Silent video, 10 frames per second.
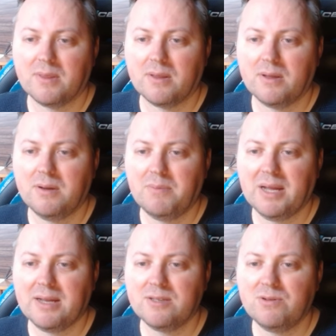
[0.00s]

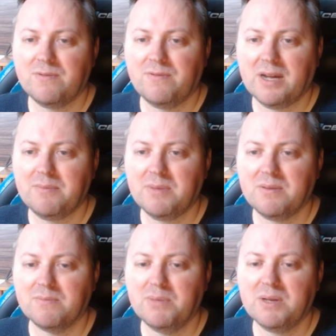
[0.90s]
black is doing fine,
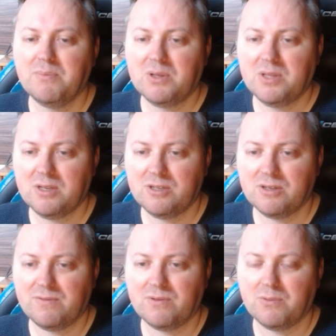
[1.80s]
but big
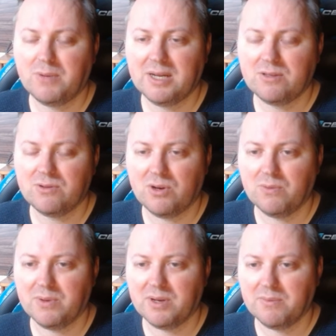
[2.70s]
potential for white to
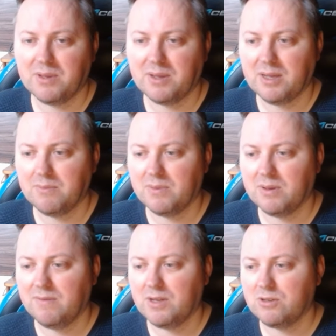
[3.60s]
open up the game
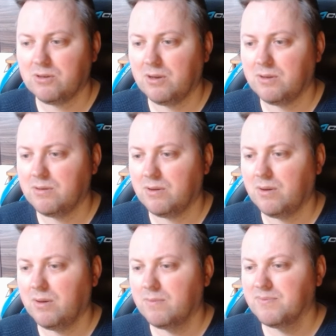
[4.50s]
eventually. So
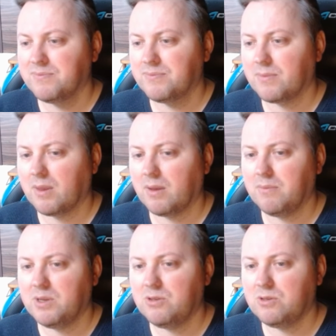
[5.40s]

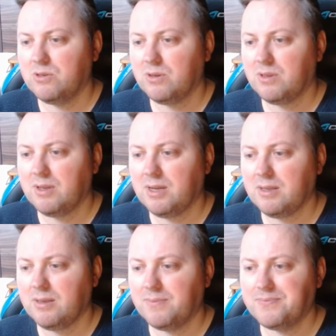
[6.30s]
but you took the
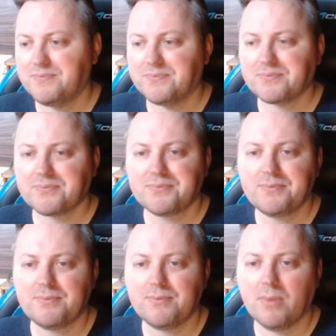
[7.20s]
knight.
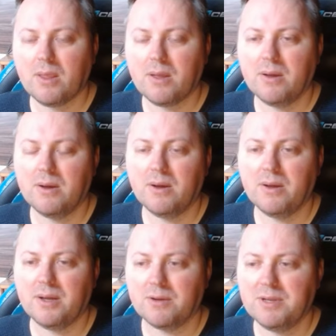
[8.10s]

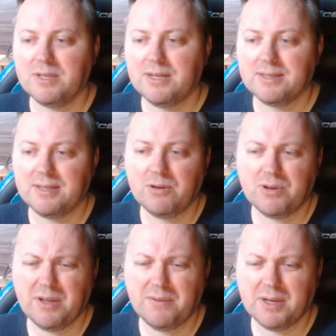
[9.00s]
Yeah, queen takes. Now
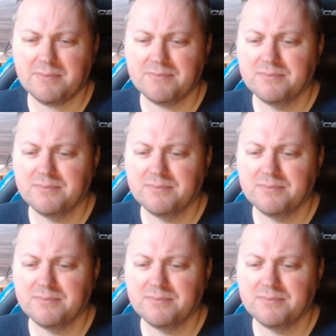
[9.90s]
rook e1,